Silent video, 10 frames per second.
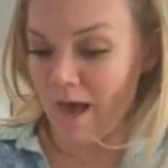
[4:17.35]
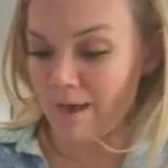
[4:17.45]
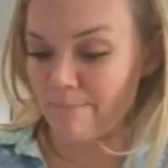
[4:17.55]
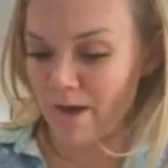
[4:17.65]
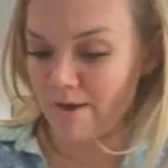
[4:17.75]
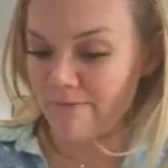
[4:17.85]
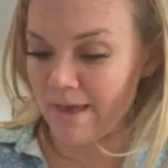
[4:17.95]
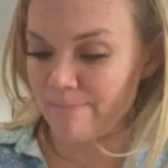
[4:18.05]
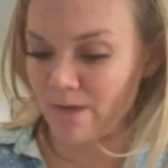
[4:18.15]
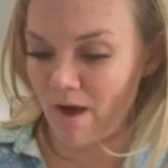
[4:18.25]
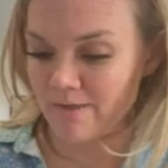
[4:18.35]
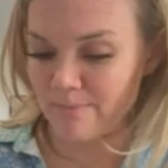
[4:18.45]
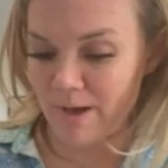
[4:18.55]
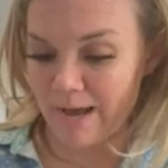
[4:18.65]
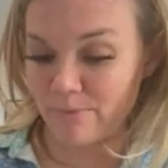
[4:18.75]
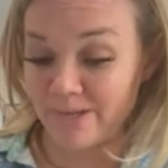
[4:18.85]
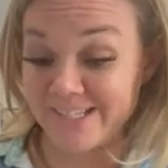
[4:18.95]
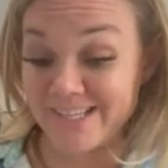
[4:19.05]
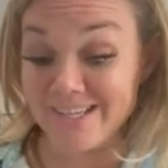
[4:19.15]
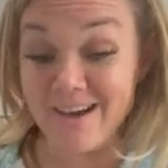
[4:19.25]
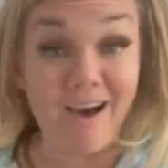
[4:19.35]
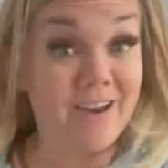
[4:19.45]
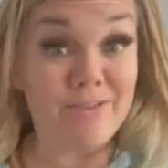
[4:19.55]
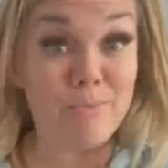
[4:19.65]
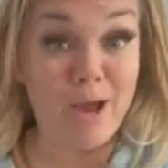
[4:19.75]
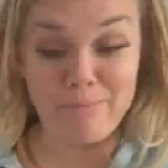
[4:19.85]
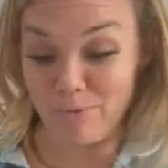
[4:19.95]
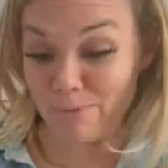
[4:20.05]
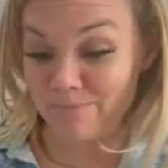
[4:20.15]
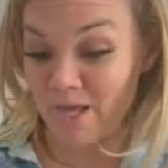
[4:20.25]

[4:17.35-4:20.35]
above and beyond the Bible, is the God of the Bible.